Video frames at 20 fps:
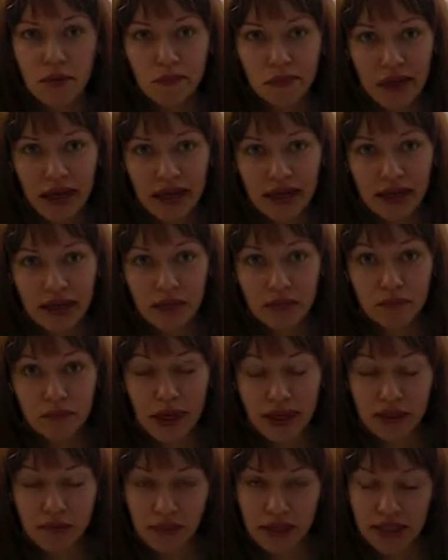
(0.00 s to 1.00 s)
pain
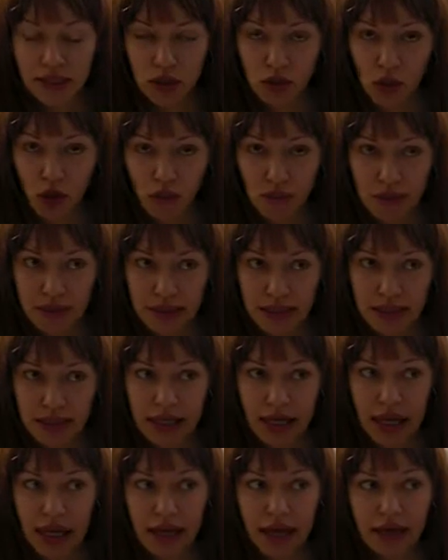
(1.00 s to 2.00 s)
in my stomach,
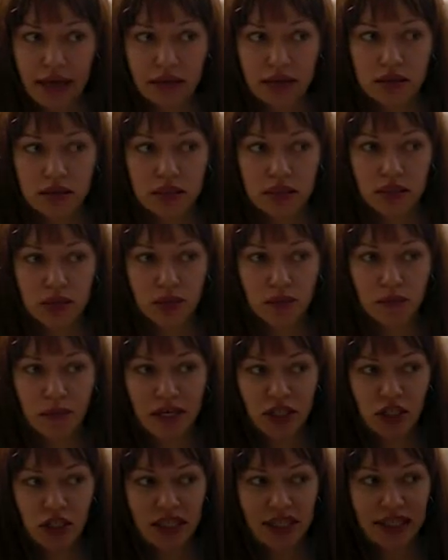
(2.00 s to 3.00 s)
and
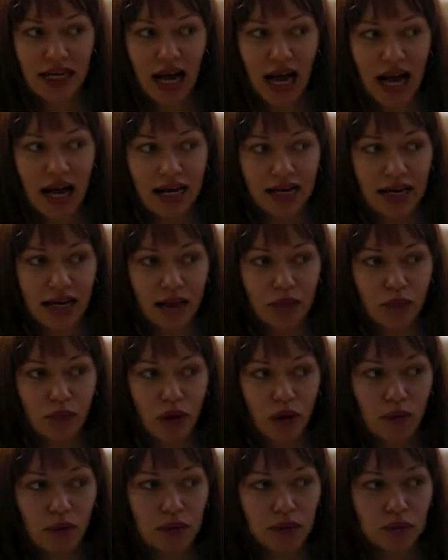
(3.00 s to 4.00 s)
especially I had
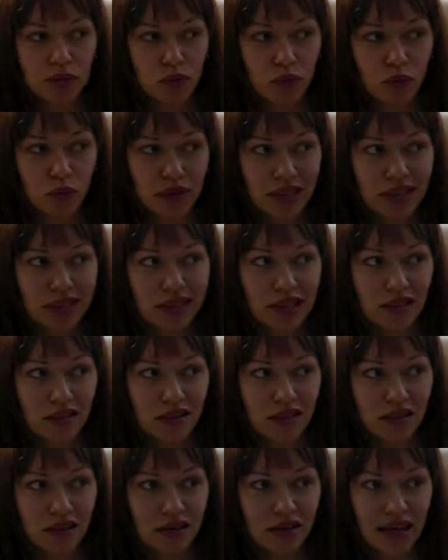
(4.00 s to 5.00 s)
problems with
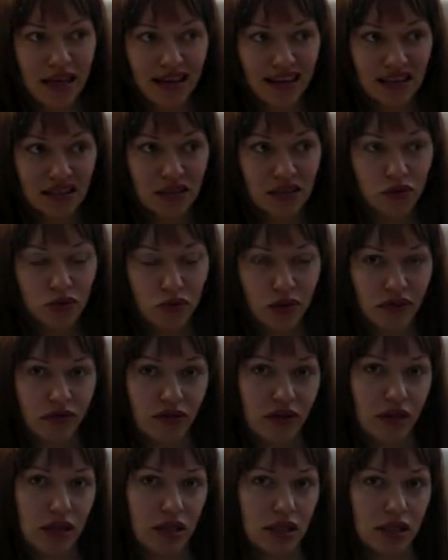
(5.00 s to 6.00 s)
acid
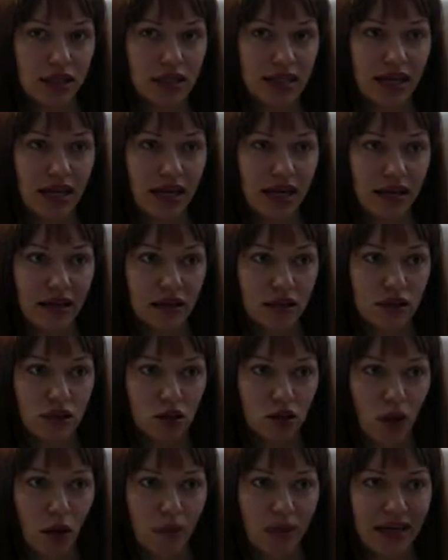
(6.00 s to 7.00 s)
reflux and
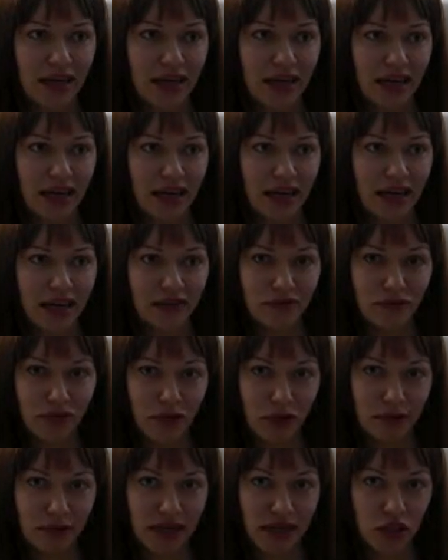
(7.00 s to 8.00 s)
stomach
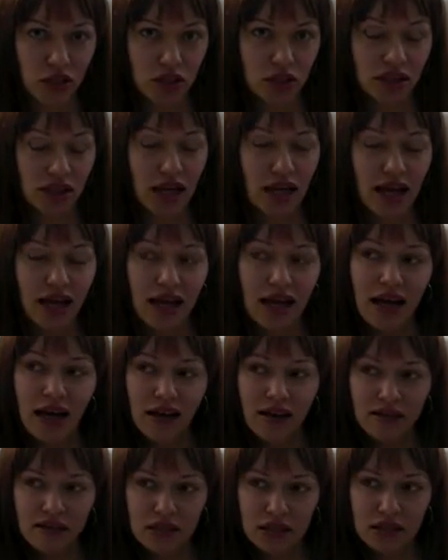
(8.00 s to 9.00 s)
inflammation,
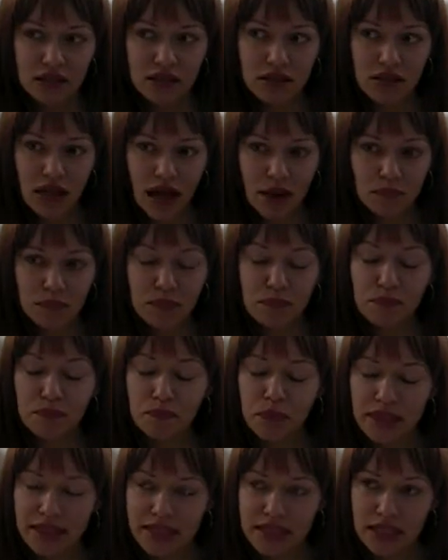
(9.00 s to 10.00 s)
and this
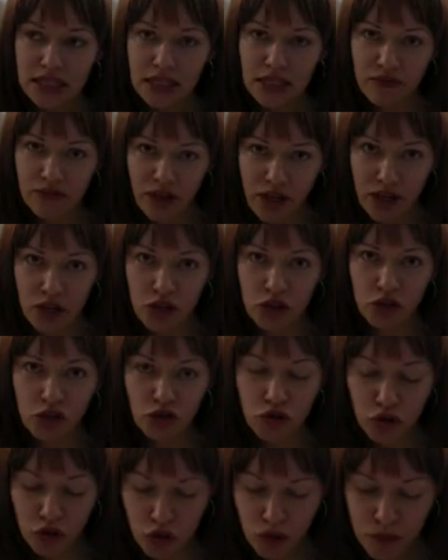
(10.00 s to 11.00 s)
completely
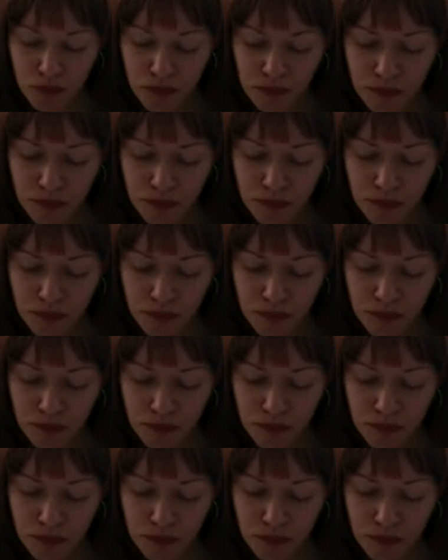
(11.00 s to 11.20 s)
vanished too.